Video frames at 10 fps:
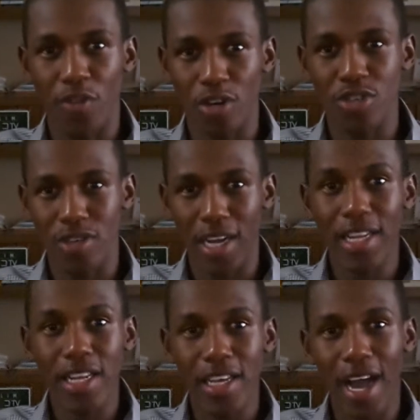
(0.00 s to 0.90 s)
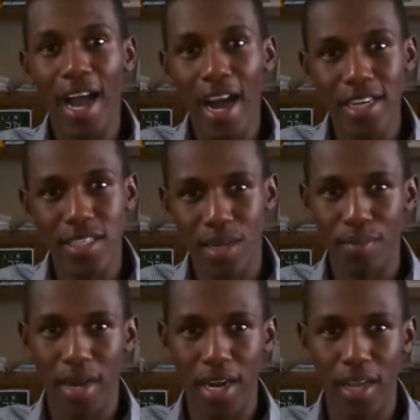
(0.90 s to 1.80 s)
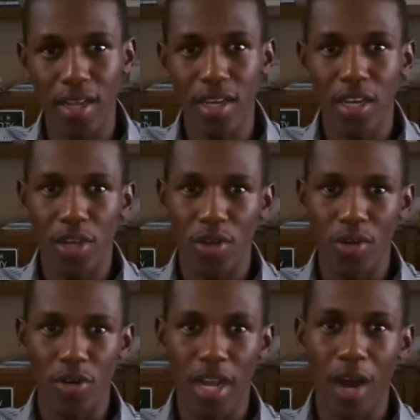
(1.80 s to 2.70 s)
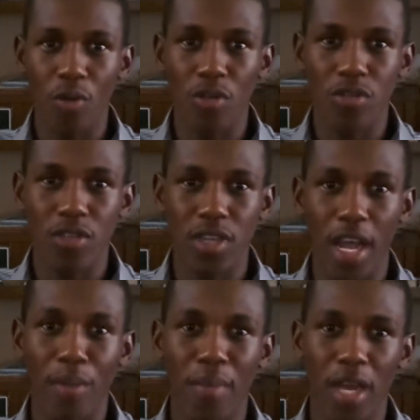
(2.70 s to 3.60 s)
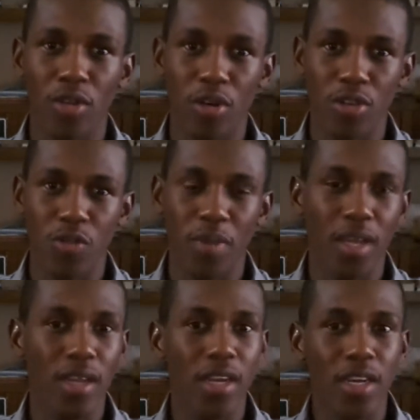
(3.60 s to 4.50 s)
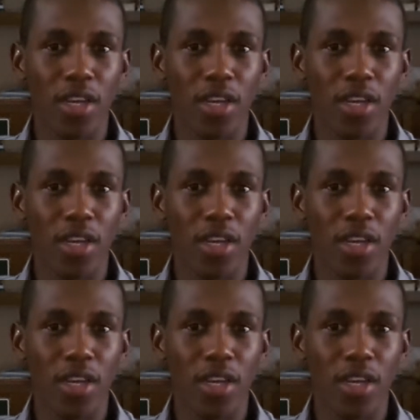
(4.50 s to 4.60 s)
Fortunately, I had somebody, you know, that was a mentor to me.